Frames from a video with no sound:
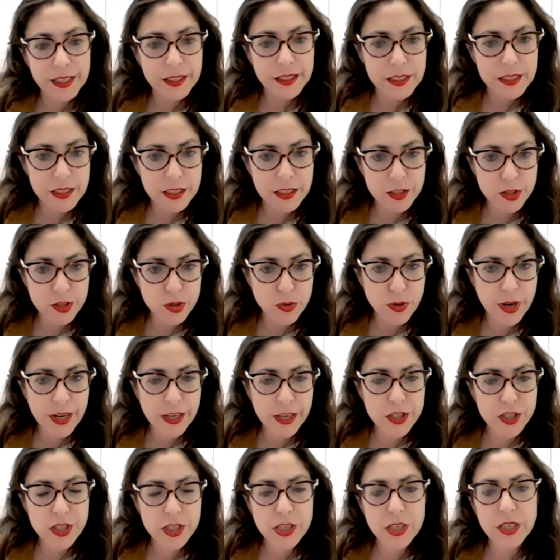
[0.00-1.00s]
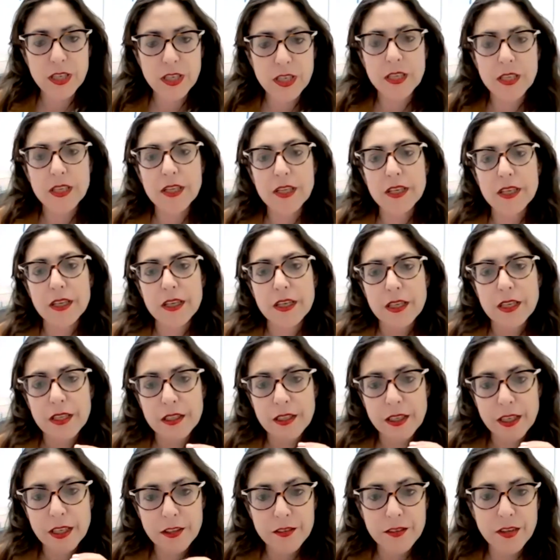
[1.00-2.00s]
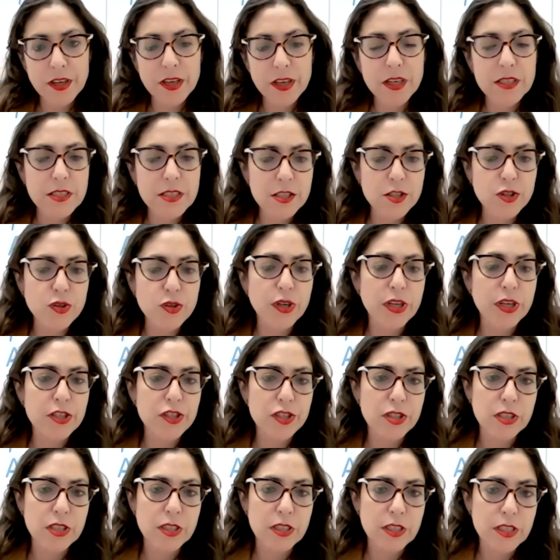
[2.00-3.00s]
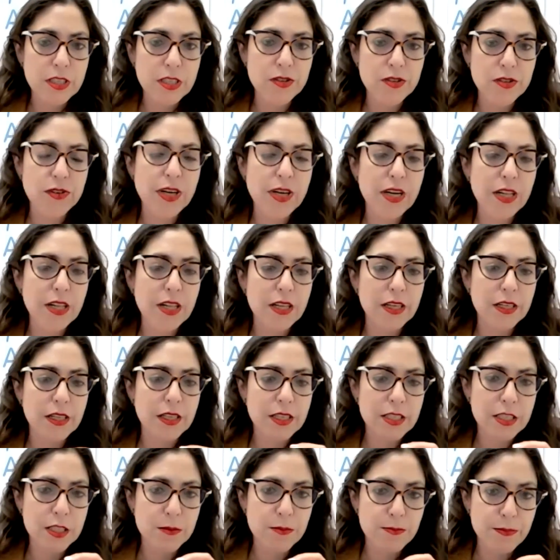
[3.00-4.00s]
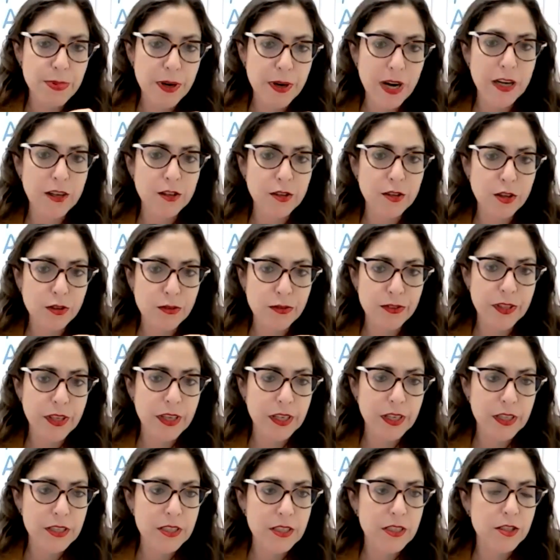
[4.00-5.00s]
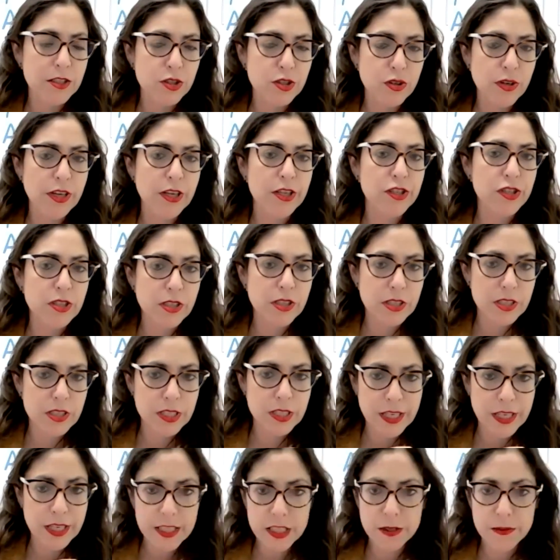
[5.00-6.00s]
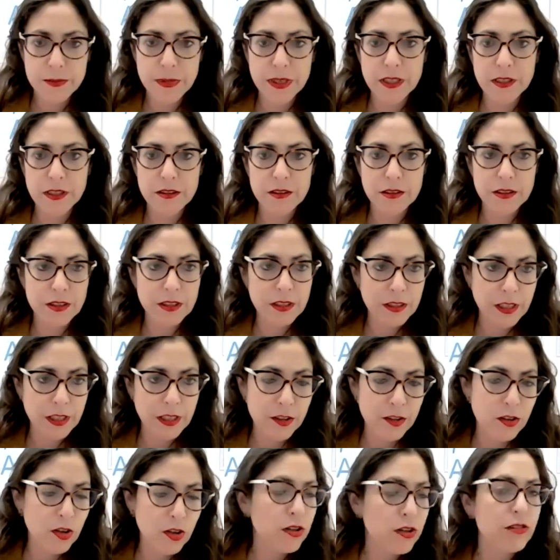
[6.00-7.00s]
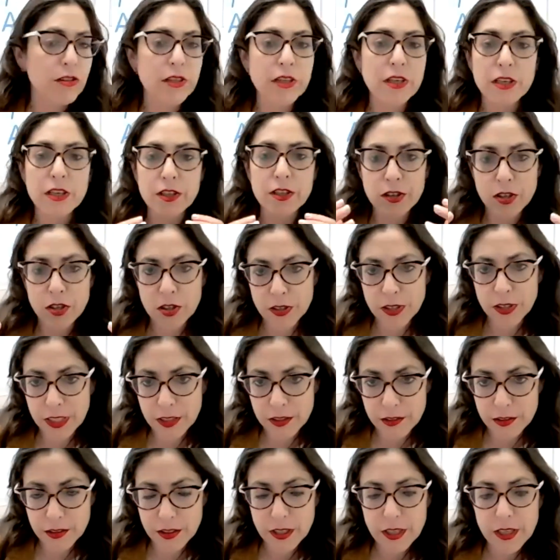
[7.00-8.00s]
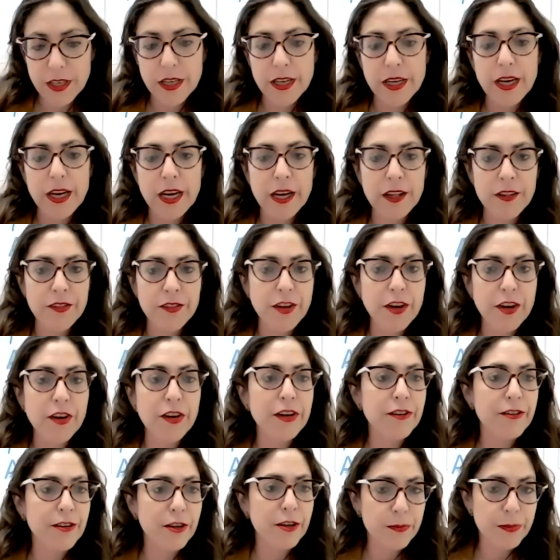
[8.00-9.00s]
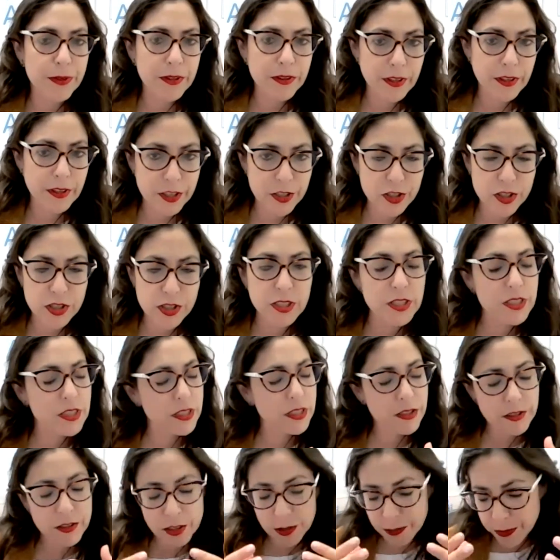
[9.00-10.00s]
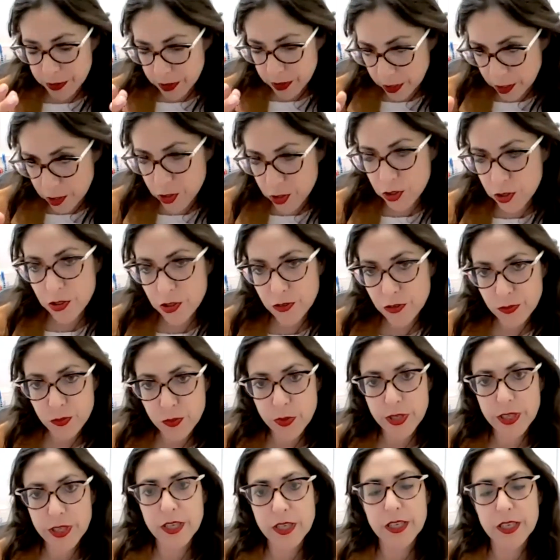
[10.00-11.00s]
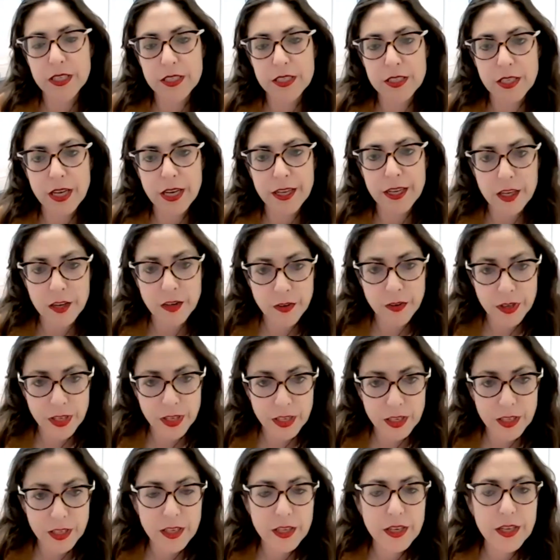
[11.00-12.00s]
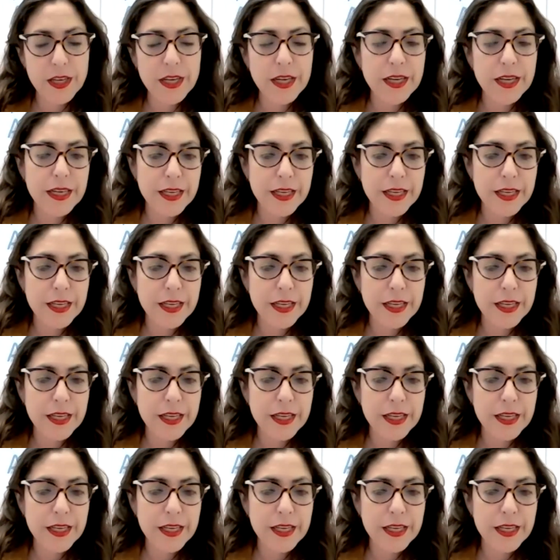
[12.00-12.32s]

the situation, the internal situation in Israel is part of their situation assessment. They don't ignore it. And their interpretation is interpretation of weakness. I agree.